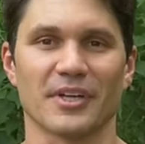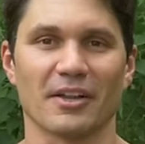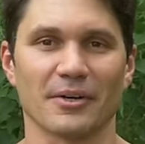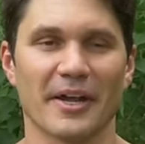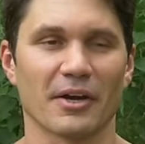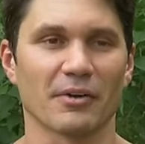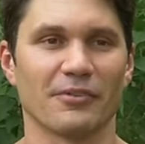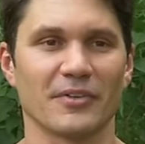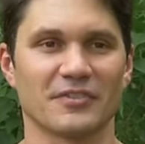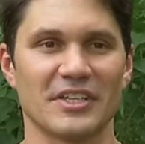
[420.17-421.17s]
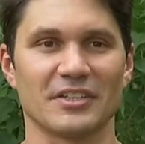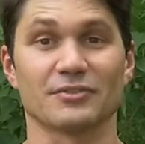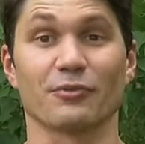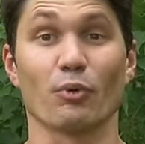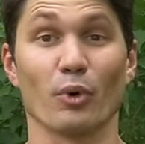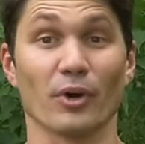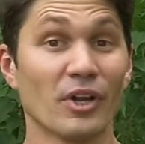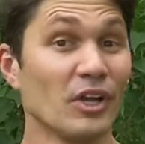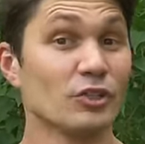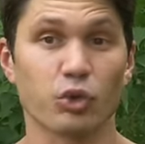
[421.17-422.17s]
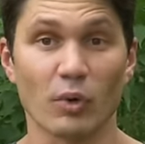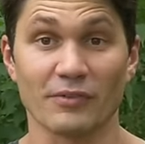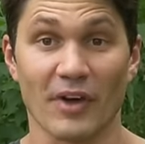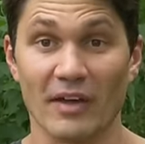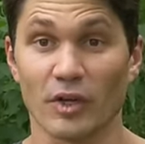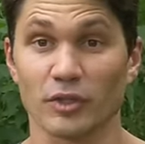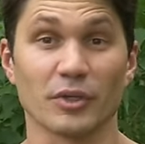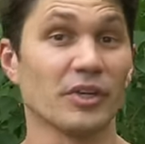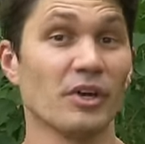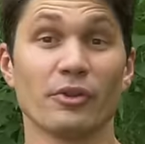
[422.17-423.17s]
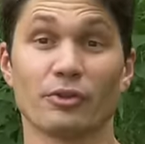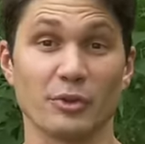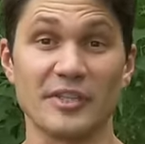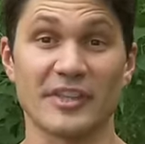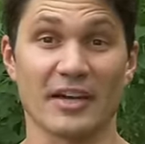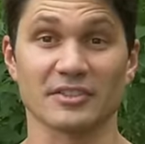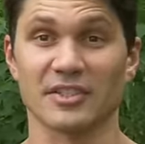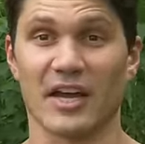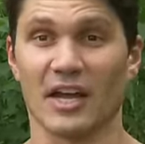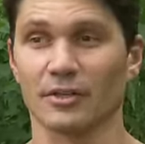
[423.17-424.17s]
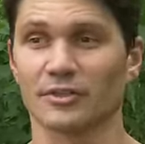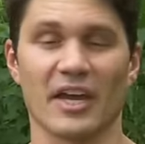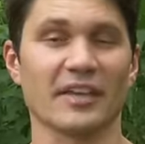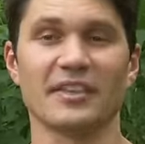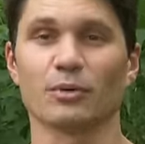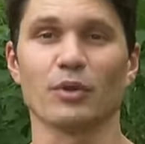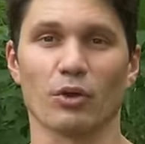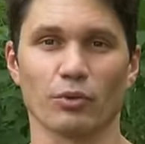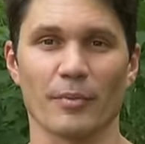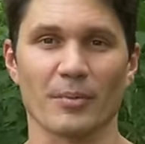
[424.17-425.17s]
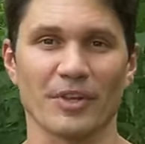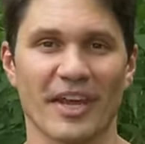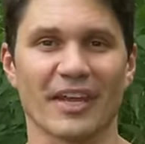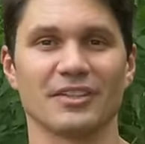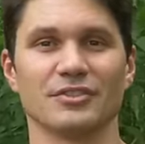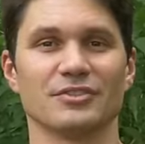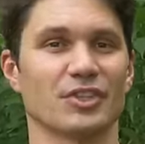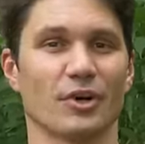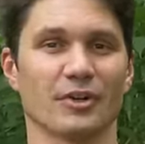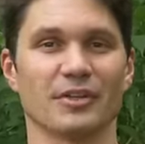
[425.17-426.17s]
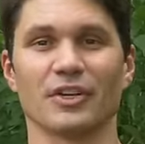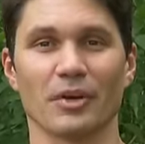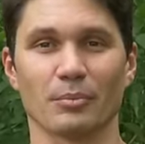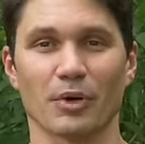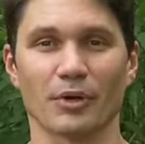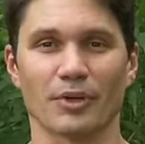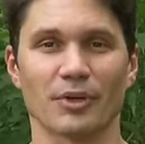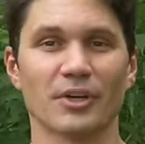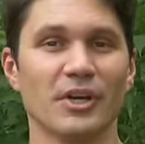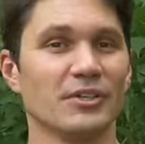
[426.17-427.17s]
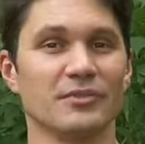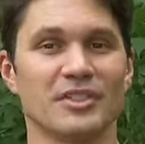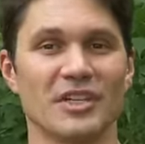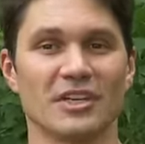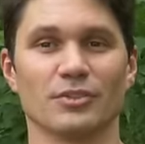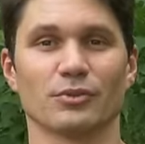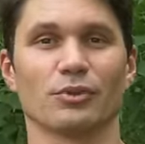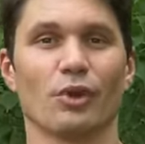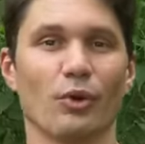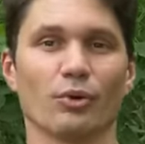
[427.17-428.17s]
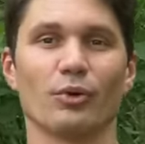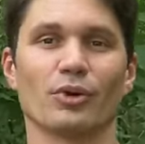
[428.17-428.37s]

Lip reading: AR-15s for $2,500, $3,000. I think we all remember that. You saw it on GunBroker. You've seen it in your local